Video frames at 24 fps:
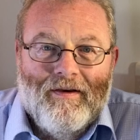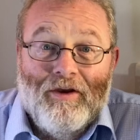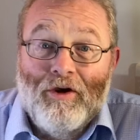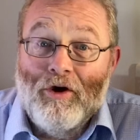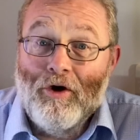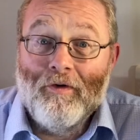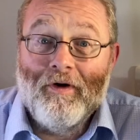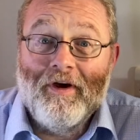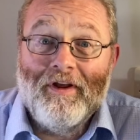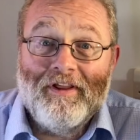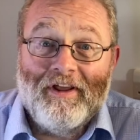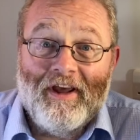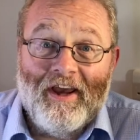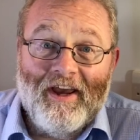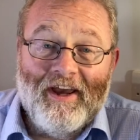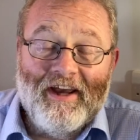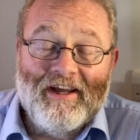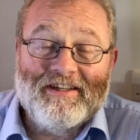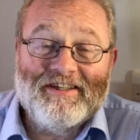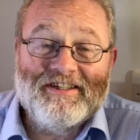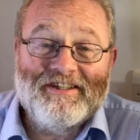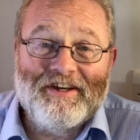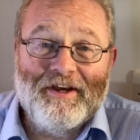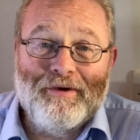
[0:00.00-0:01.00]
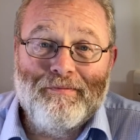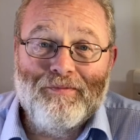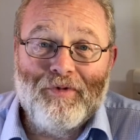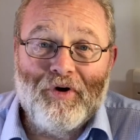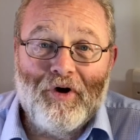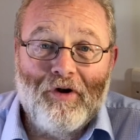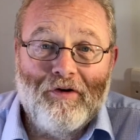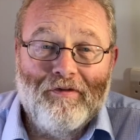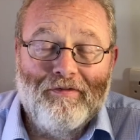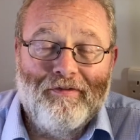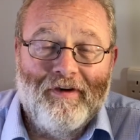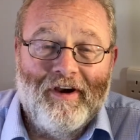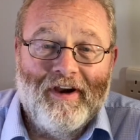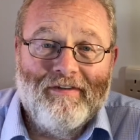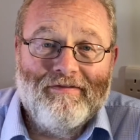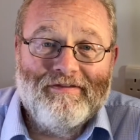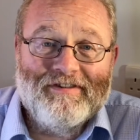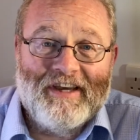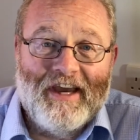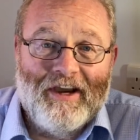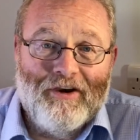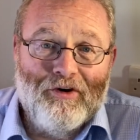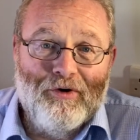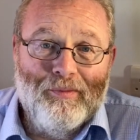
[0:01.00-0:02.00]
You're right there, it's Tim Golf 5
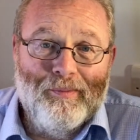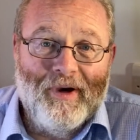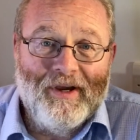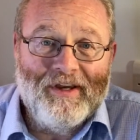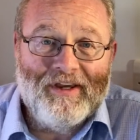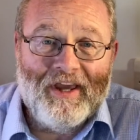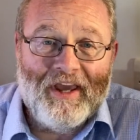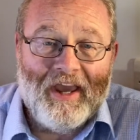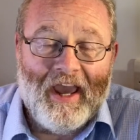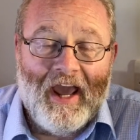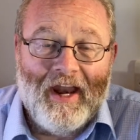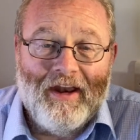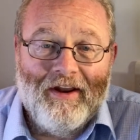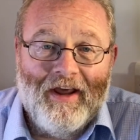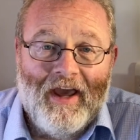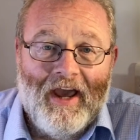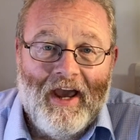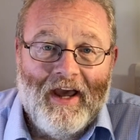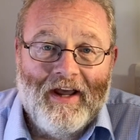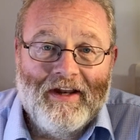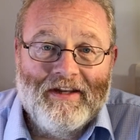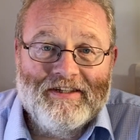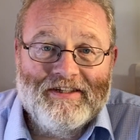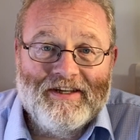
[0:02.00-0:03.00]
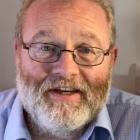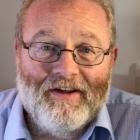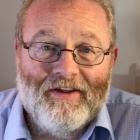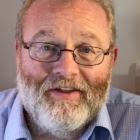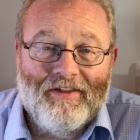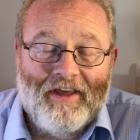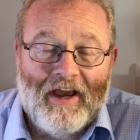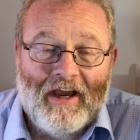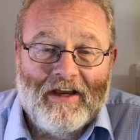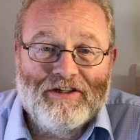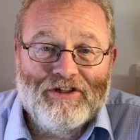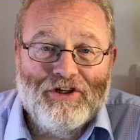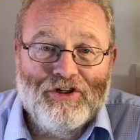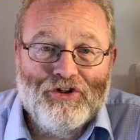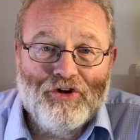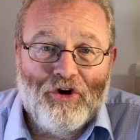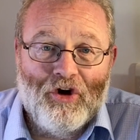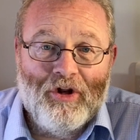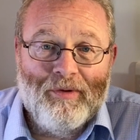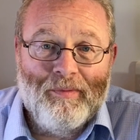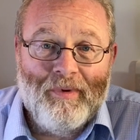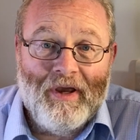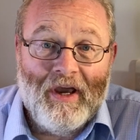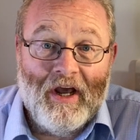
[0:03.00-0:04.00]
Tango Mike again, and thanks for
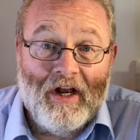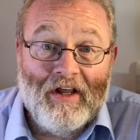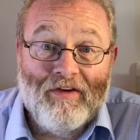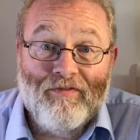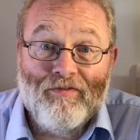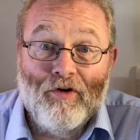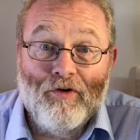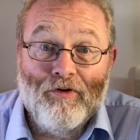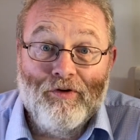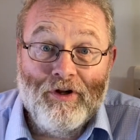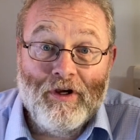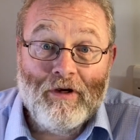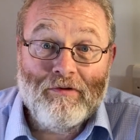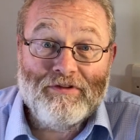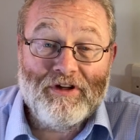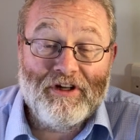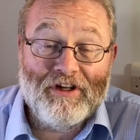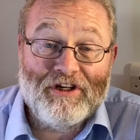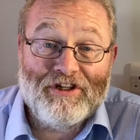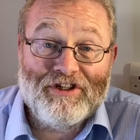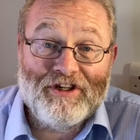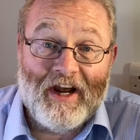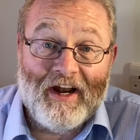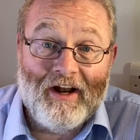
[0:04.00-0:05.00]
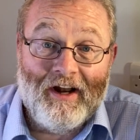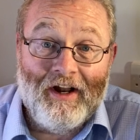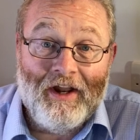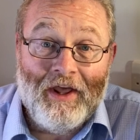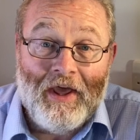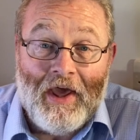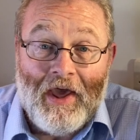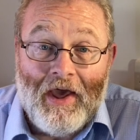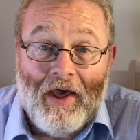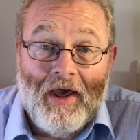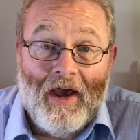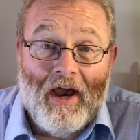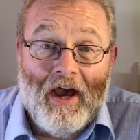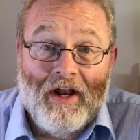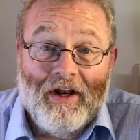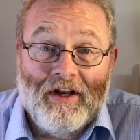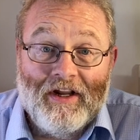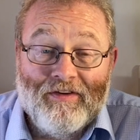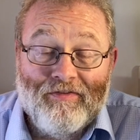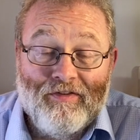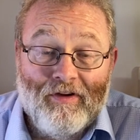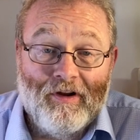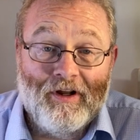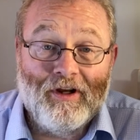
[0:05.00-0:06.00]
joining me. And if you're new to the channel,
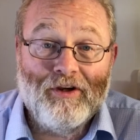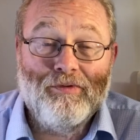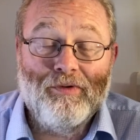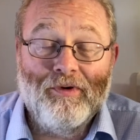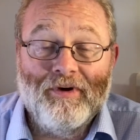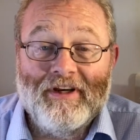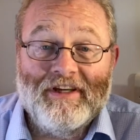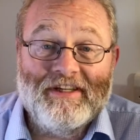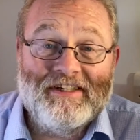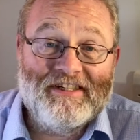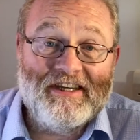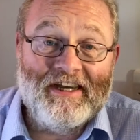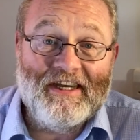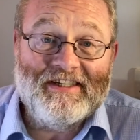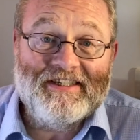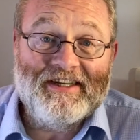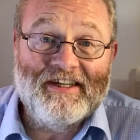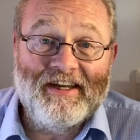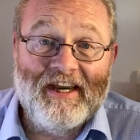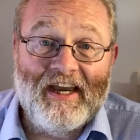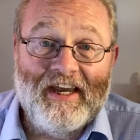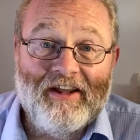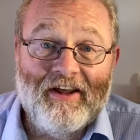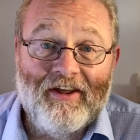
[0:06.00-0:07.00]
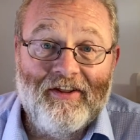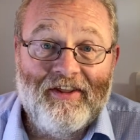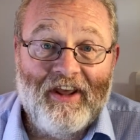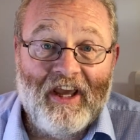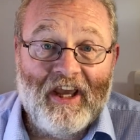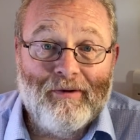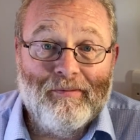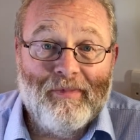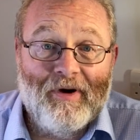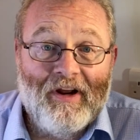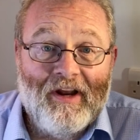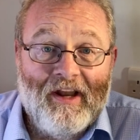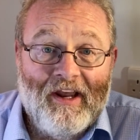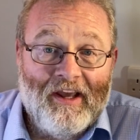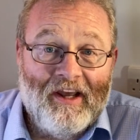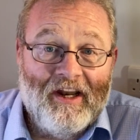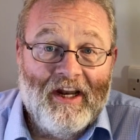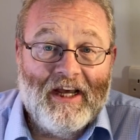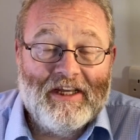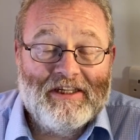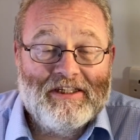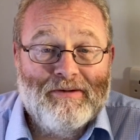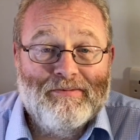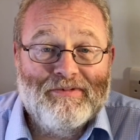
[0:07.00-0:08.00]
and if you like what you see today, then think about clicking
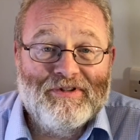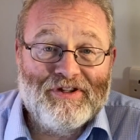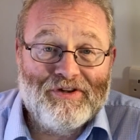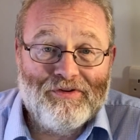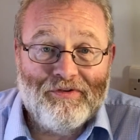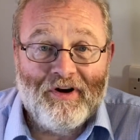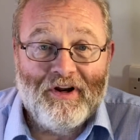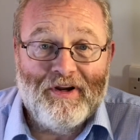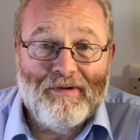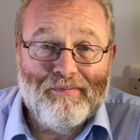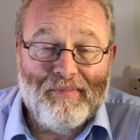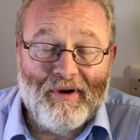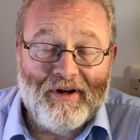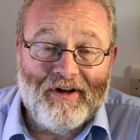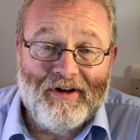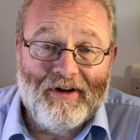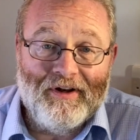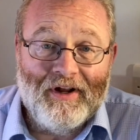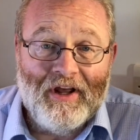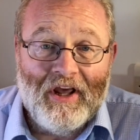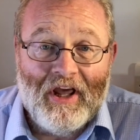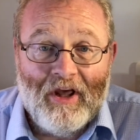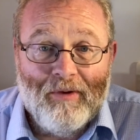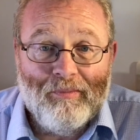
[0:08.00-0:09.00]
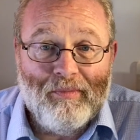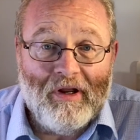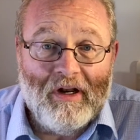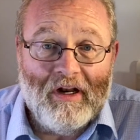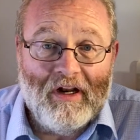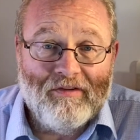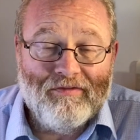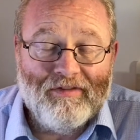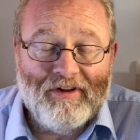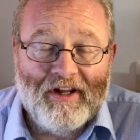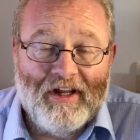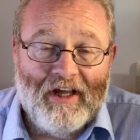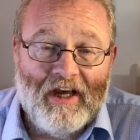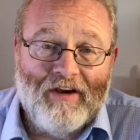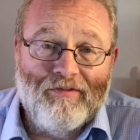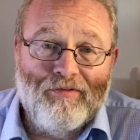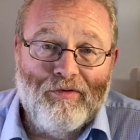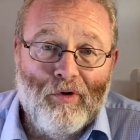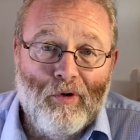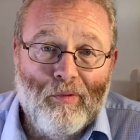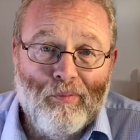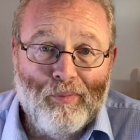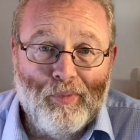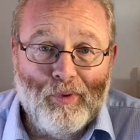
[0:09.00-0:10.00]
that subscribe button. We'd love you to have
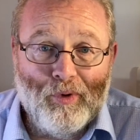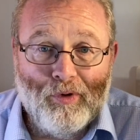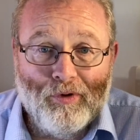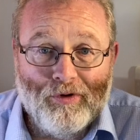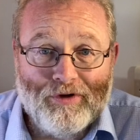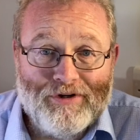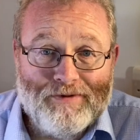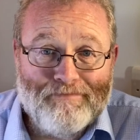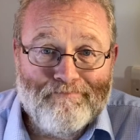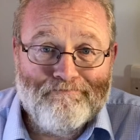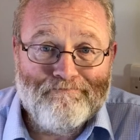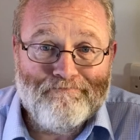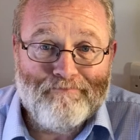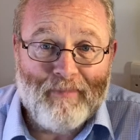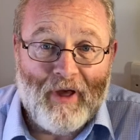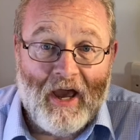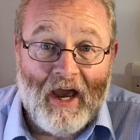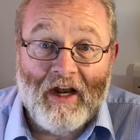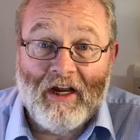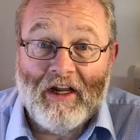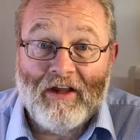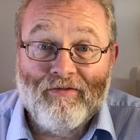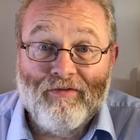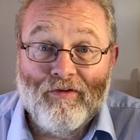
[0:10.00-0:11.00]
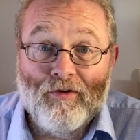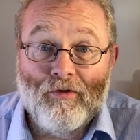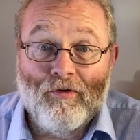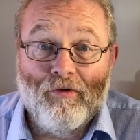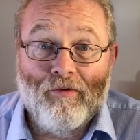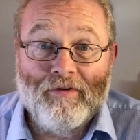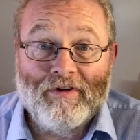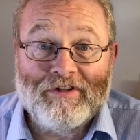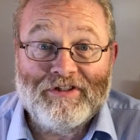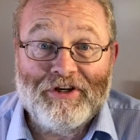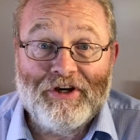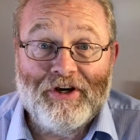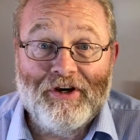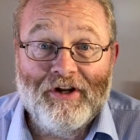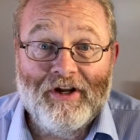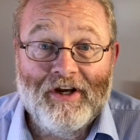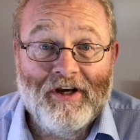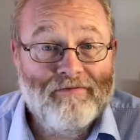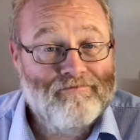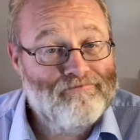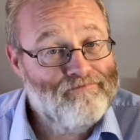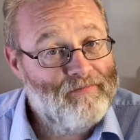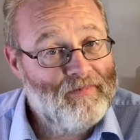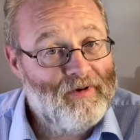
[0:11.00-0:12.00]
you on board. And if you're a
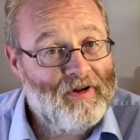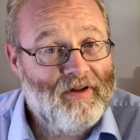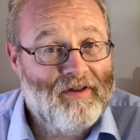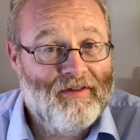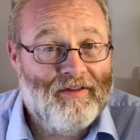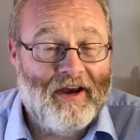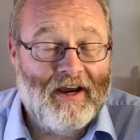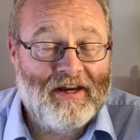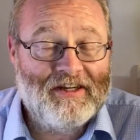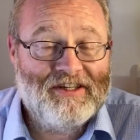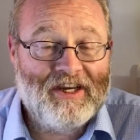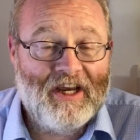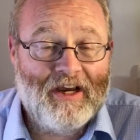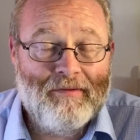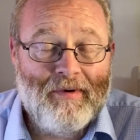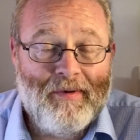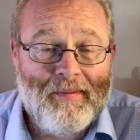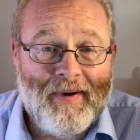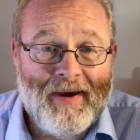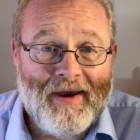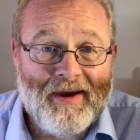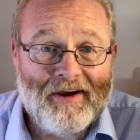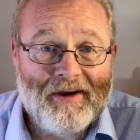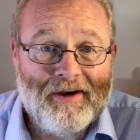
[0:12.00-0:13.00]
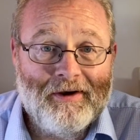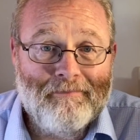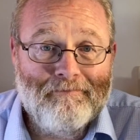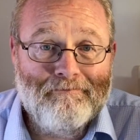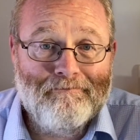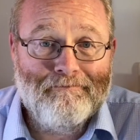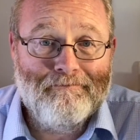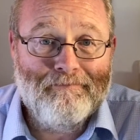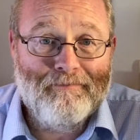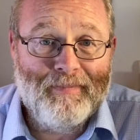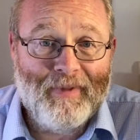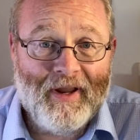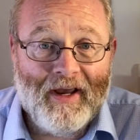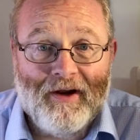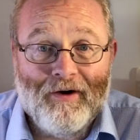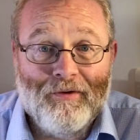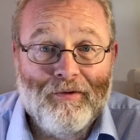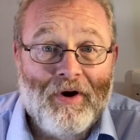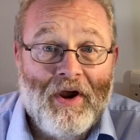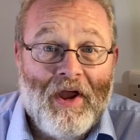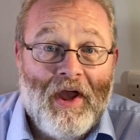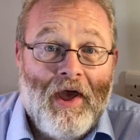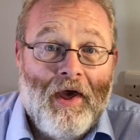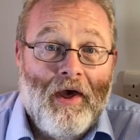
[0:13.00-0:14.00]
returner, thanks for coming back.
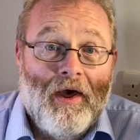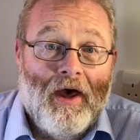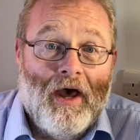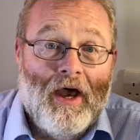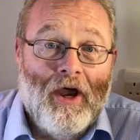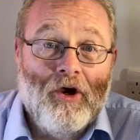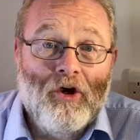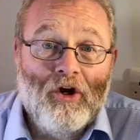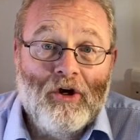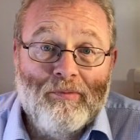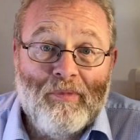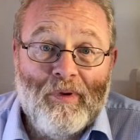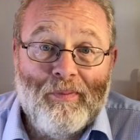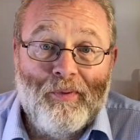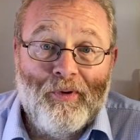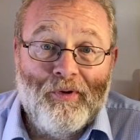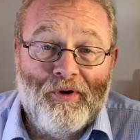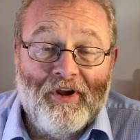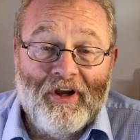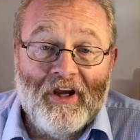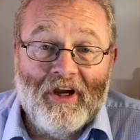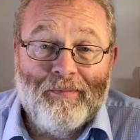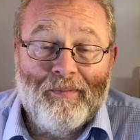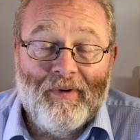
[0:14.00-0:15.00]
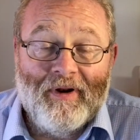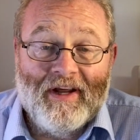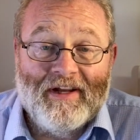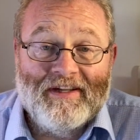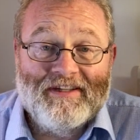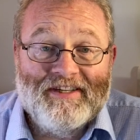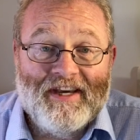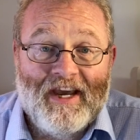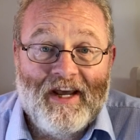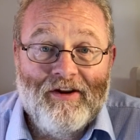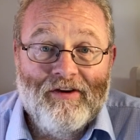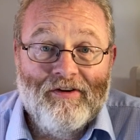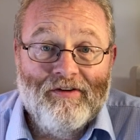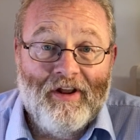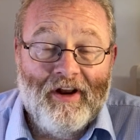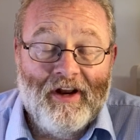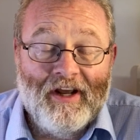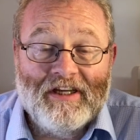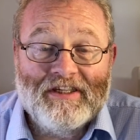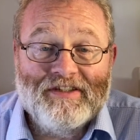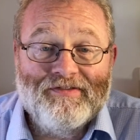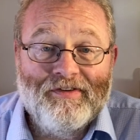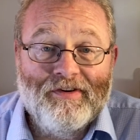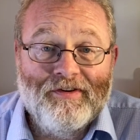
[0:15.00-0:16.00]
Now, I'm going to be putting up an antenna in the
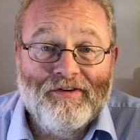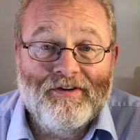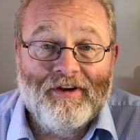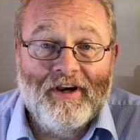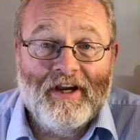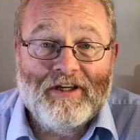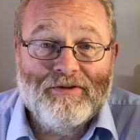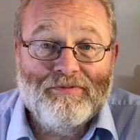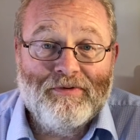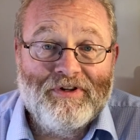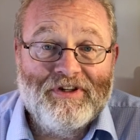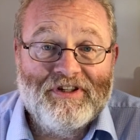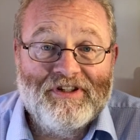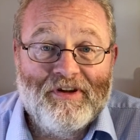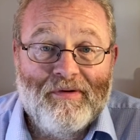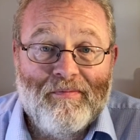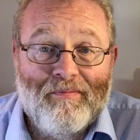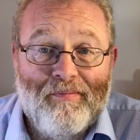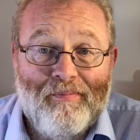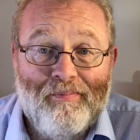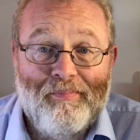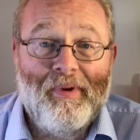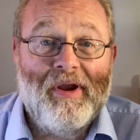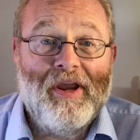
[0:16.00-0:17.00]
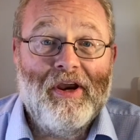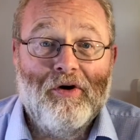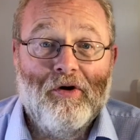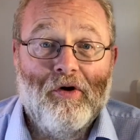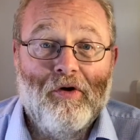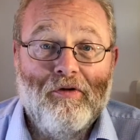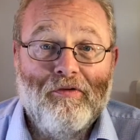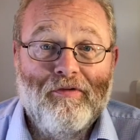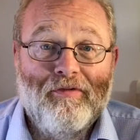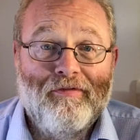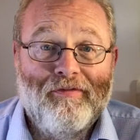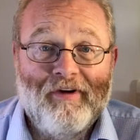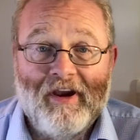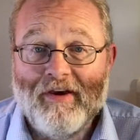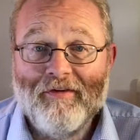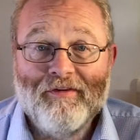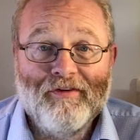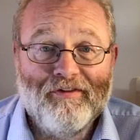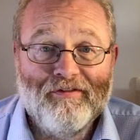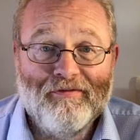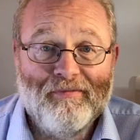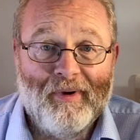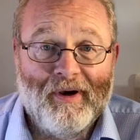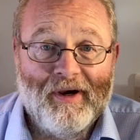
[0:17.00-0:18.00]
next few days, which is a big old
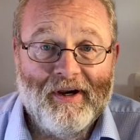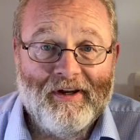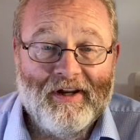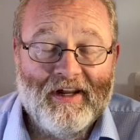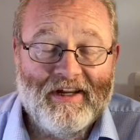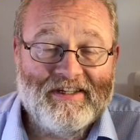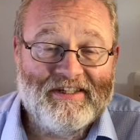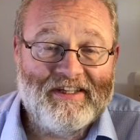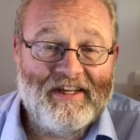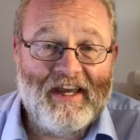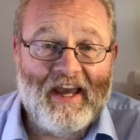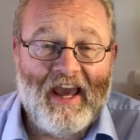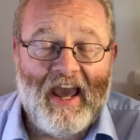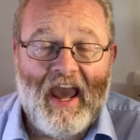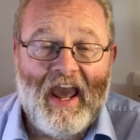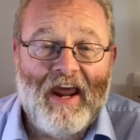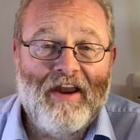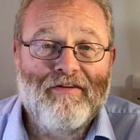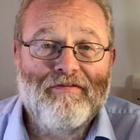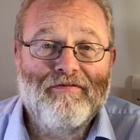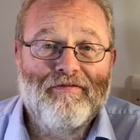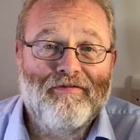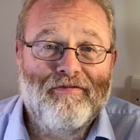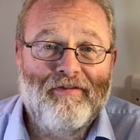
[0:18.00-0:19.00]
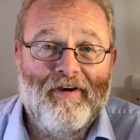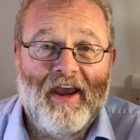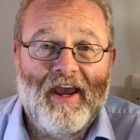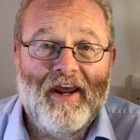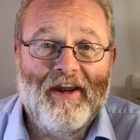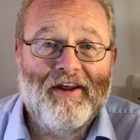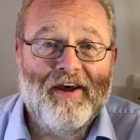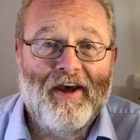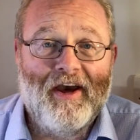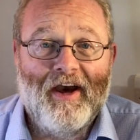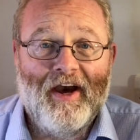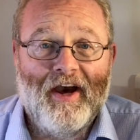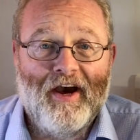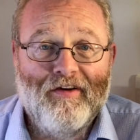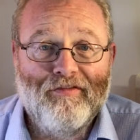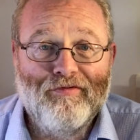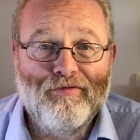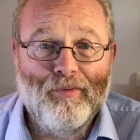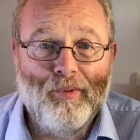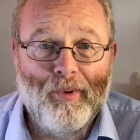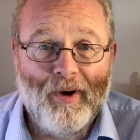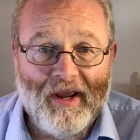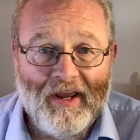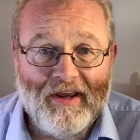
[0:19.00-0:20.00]
favourite of mine. It's the efhw
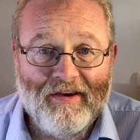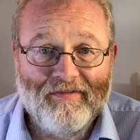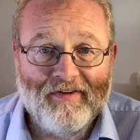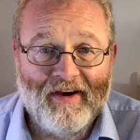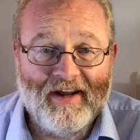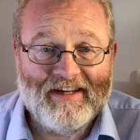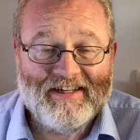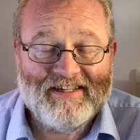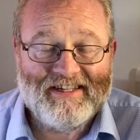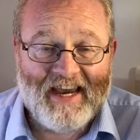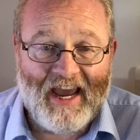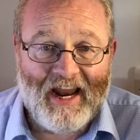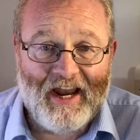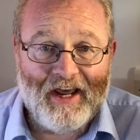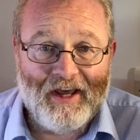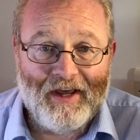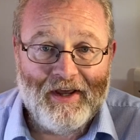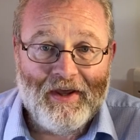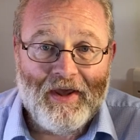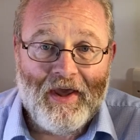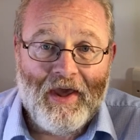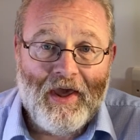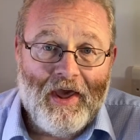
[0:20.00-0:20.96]
half wave antenna.